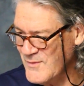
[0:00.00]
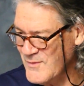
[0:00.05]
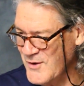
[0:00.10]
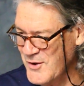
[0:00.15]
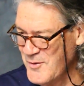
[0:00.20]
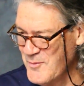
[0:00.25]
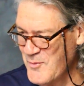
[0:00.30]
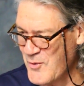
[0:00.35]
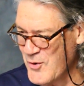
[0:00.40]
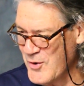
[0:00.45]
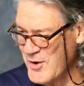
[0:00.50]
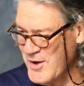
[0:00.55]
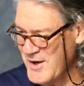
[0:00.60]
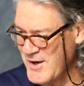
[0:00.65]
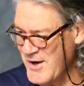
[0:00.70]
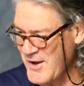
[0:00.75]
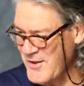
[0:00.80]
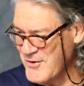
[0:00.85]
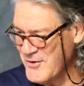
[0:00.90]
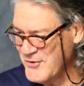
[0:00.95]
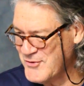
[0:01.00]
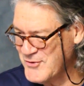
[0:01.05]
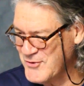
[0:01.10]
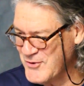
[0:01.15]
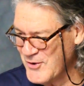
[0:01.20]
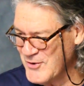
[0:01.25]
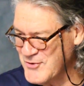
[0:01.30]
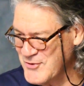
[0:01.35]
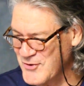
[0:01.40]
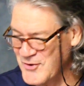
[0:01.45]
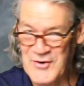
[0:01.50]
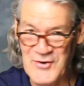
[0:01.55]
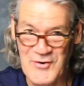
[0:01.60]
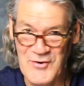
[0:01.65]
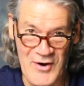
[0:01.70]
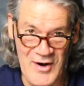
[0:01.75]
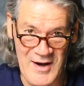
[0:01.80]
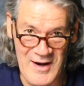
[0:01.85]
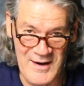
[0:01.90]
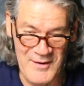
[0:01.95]
Good morning, another scorcher new
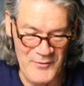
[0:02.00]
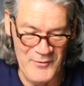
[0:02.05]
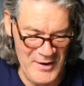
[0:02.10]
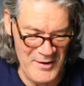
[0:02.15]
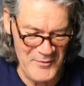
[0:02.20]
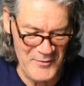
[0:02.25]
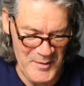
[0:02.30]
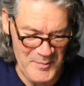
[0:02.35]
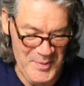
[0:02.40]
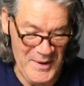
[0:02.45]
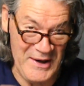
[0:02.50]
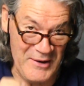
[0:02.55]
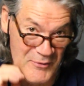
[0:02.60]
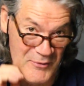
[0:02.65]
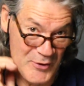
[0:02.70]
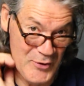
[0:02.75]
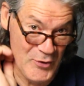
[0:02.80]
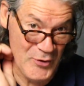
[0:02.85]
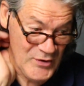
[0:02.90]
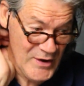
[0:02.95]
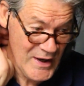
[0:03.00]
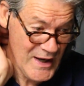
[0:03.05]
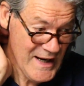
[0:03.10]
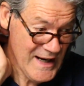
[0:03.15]
high. Why do we paint roofs?